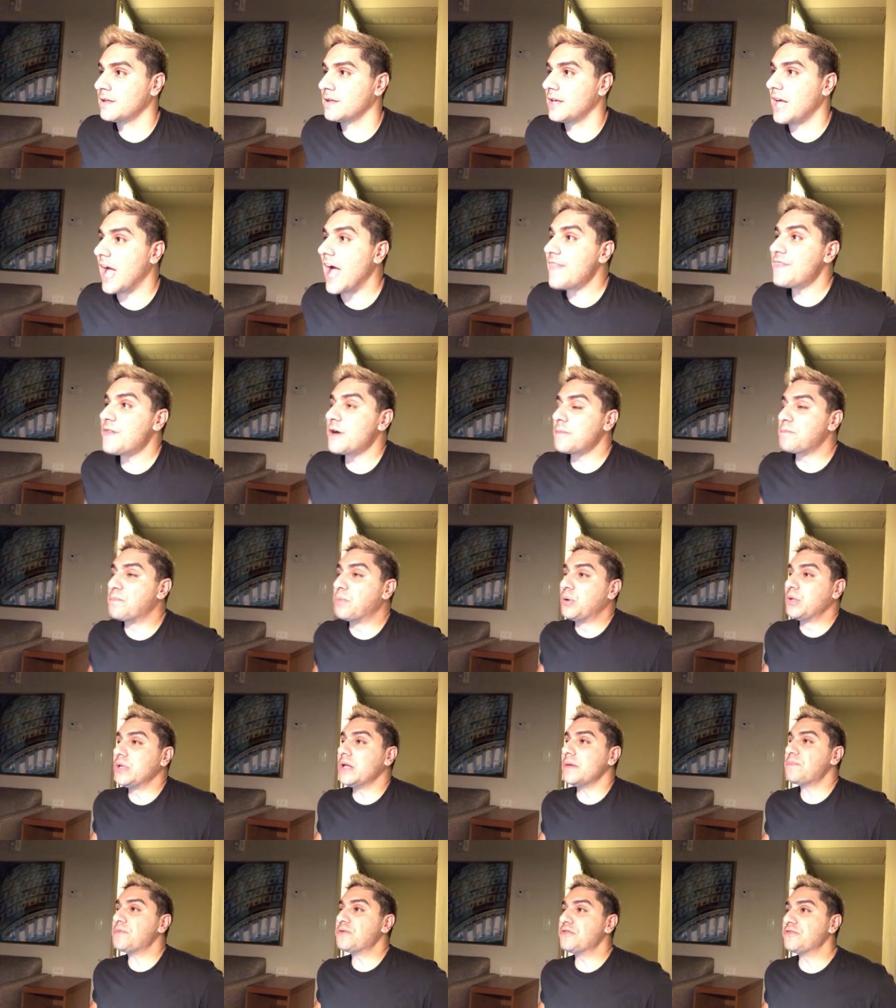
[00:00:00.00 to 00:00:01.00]
and their
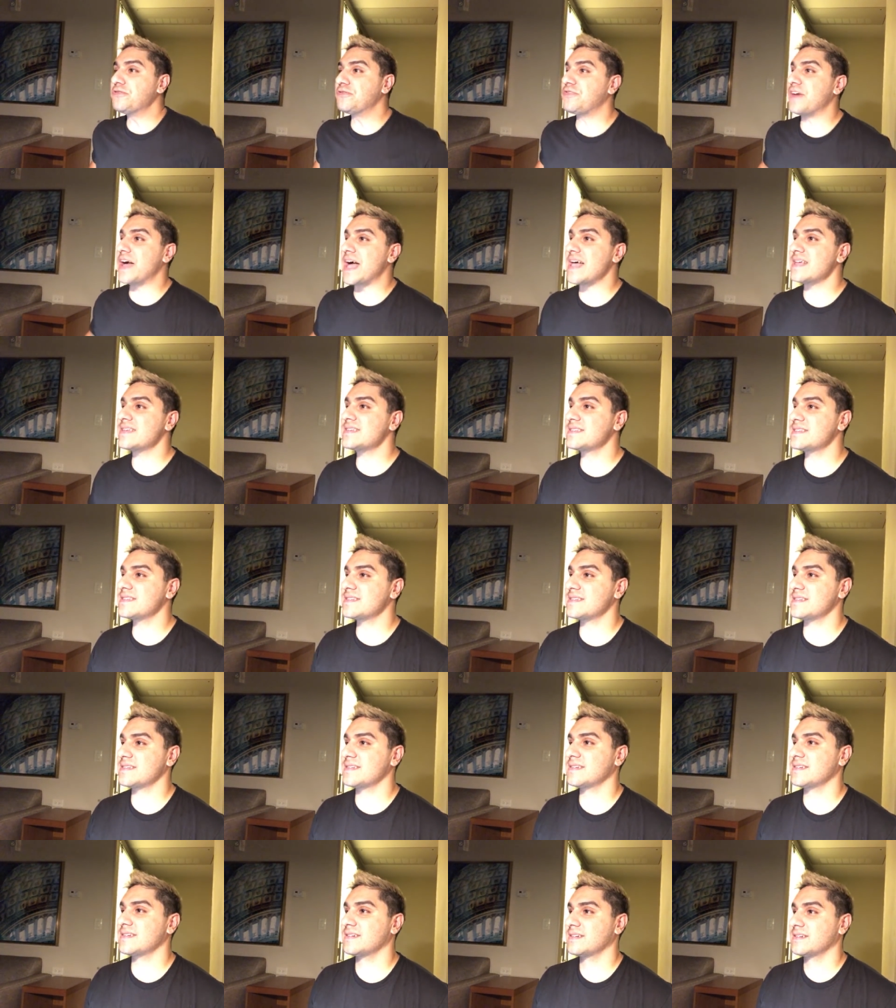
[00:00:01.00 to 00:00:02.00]
bulletproof
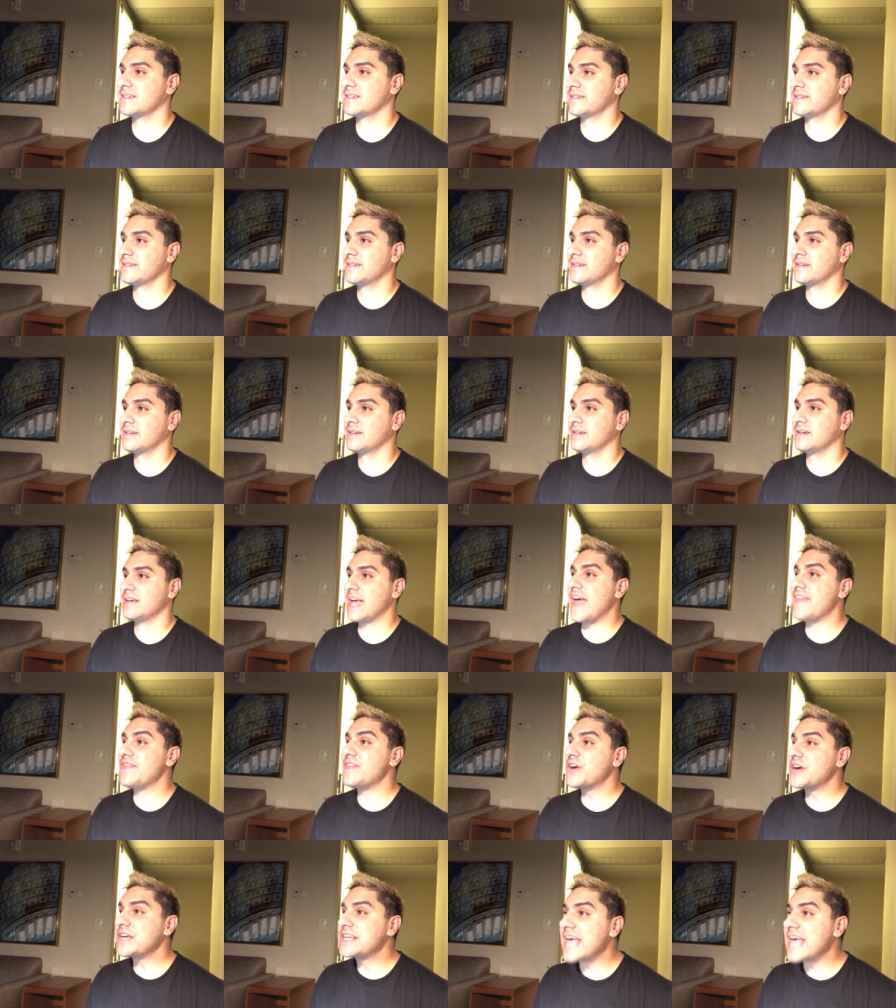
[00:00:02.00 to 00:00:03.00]
vests
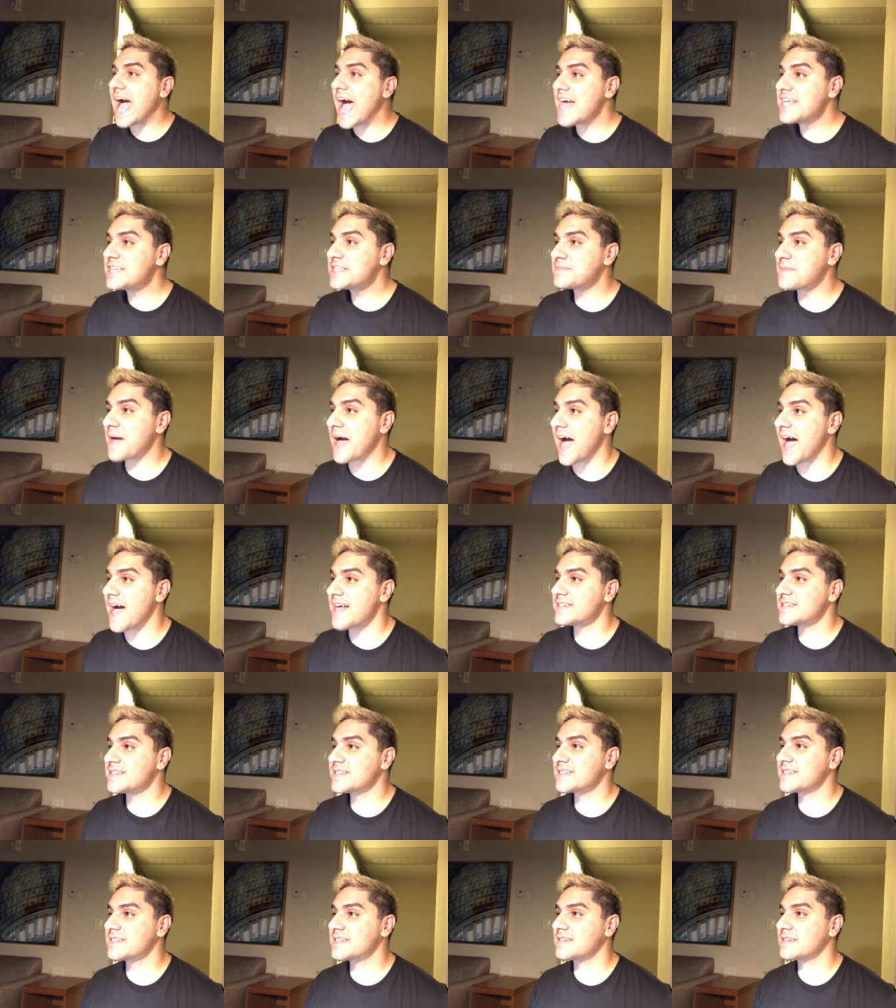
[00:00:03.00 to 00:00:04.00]
and their gas
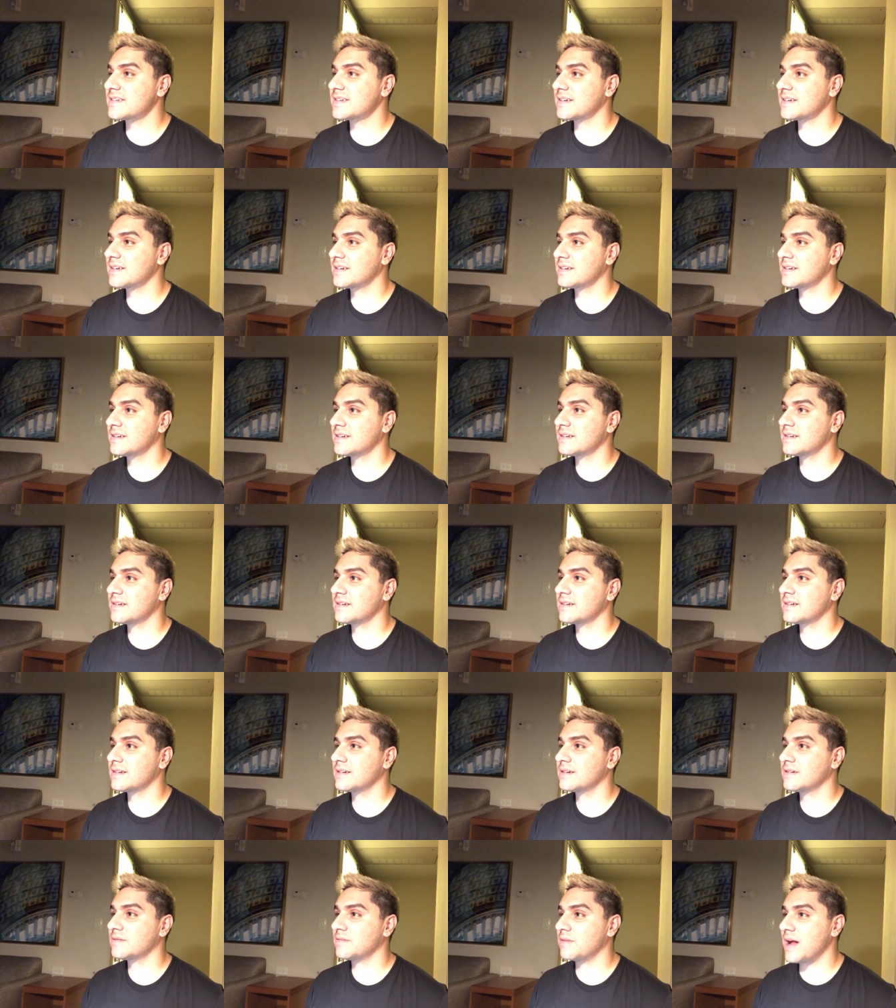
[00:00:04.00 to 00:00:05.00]
masks,
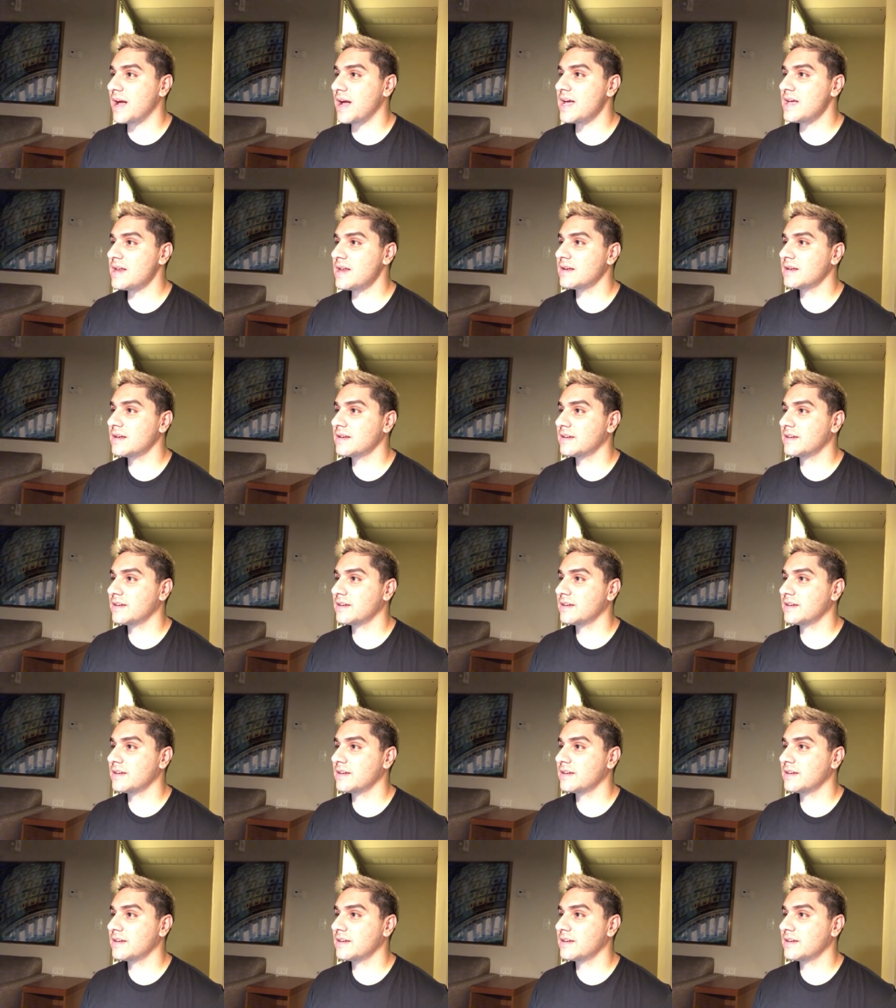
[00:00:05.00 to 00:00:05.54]
right?